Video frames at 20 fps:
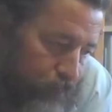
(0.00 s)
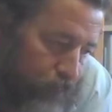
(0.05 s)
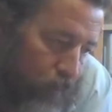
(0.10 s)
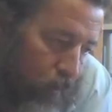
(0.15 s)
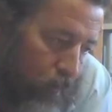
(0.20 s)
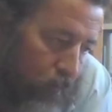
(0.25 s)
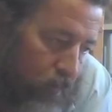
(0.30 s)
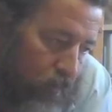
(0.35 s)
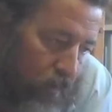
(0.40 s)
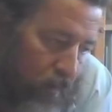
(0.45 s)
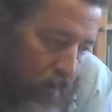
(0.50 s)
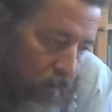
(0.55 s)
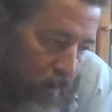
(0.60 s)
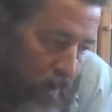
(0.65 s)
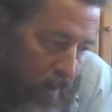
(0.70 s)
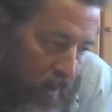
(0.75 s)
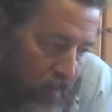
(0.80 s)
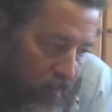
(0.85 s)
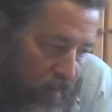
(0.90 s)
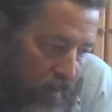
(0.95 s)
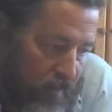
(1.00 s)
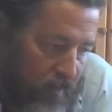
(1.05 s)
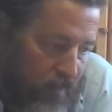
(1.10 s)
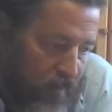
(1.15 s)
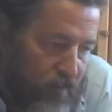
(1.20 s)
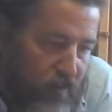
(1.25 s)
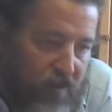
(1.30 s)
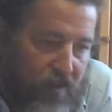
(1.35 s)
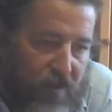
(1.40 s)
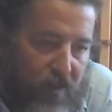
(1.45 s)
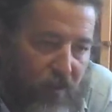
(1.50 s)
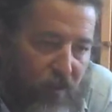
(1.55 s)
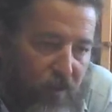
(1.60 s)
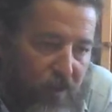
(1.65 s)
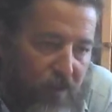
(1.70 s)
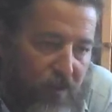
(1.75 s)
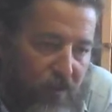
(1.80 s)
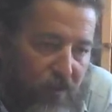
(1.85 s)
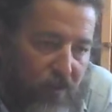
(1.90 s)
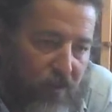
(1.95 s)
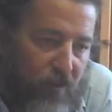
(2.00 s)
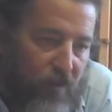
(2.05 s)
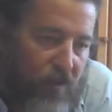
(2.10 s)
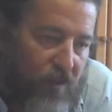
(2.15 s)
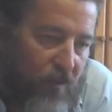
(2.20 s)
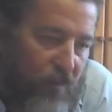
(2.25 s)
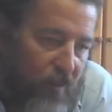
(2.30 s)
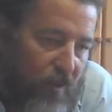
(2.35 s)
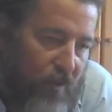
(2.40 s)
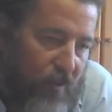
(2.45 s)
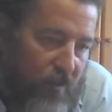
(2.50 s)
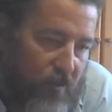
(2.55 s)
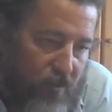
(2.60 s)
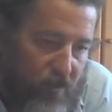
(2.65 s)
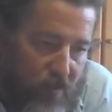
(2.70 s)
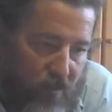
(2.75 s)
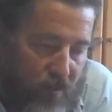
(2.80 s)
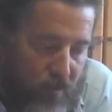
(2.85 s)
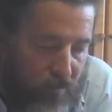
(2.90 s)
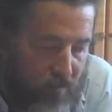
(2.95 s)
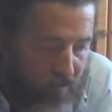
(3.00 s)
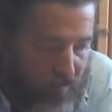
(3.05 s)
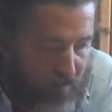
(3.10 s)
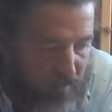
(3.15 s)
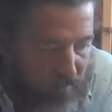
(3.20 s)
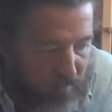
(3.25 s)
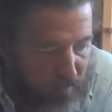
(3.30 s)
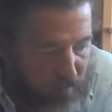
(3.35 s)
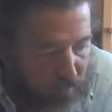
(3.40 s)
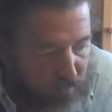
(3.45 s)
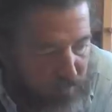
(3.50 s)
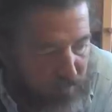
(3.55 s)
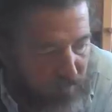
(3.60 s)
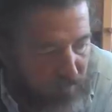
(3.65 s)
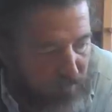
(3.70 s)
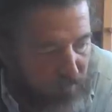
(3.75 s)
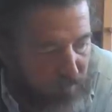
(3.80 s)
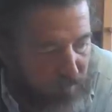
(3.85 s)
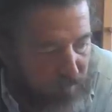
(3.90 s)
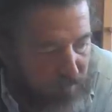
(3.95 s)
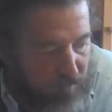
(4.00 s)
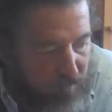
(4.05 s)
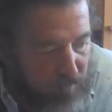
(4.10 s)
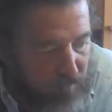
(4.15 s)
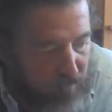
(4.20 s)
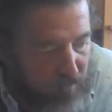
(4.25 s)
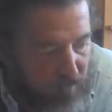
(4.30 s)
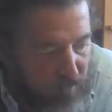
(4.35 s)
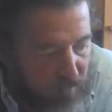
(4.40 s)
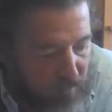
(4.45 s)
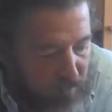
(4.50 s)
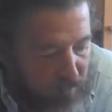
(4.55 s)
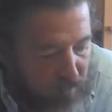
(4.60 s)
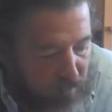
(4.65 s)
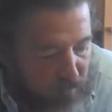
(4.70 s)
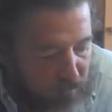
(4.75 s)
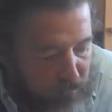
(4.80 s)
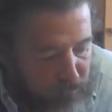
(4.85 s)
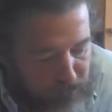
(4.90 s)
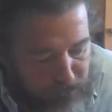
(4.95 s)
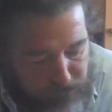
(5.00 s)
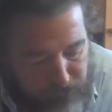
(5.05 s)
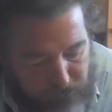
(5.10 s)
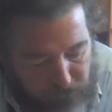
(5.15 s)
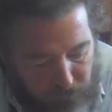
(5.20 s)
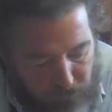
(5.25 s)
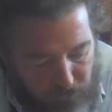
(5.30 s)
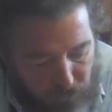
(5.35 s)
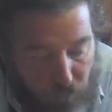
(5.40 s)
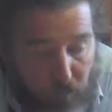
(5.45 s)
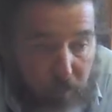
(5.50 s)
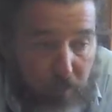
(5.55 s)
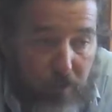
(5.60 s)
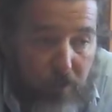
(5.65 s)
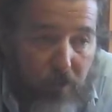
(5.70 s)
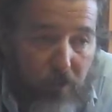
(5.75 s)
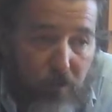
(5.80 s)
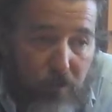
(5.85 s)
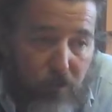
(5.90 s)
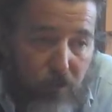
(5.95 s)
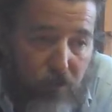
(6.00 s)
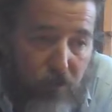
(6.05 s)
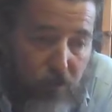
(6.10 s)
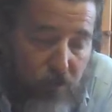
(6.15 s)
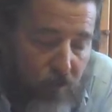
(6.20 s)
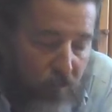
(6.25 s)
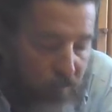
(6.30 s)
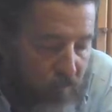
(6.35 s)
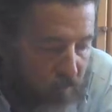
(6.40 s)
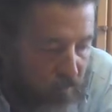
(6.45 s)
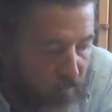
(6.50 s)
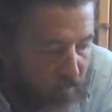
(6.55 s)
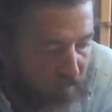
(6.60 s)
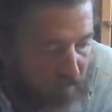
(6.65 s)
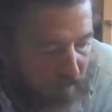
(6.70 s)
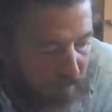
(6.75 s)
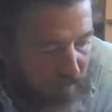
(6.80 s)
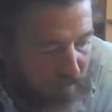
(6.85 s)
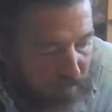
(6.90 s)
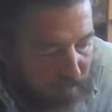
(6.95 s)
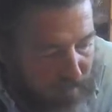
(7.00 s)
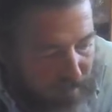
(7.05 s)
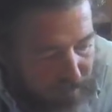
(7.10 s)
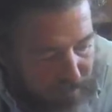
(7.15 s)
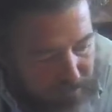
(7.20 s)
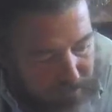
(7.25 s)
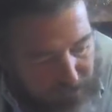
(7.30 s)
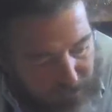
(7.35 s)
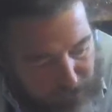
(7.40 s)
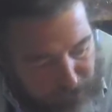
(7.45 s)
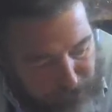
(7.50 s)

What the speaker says: obviously having Tenuta San Guido or Guido Alberto, it was a little bit stupid, no, to do something new. And